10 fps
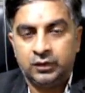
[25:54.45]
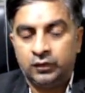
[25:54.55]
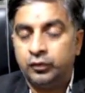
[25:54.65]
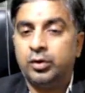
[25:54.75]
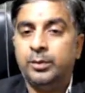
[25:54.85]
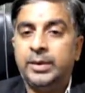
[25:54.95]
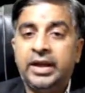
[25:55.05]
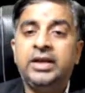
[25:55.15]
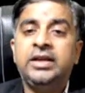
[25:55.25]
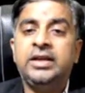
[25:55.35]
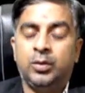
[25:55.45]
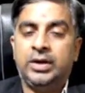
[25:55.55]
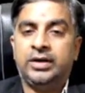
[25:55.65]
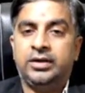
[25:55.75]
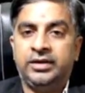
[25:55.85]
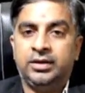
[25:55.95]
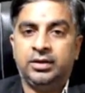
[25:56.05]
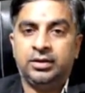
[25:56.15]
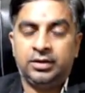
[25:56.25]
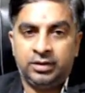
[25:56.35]
From any quadratic
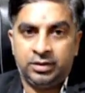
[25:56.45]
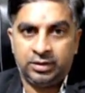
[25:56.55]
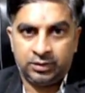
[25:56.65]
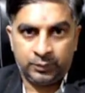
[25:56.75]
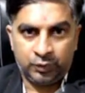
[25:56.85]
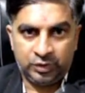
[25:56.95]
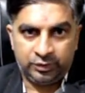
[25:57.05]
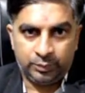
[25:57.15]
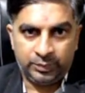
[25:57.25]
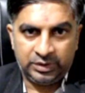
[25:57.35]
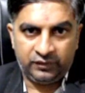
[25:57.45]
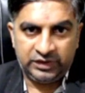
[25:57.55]
polynomial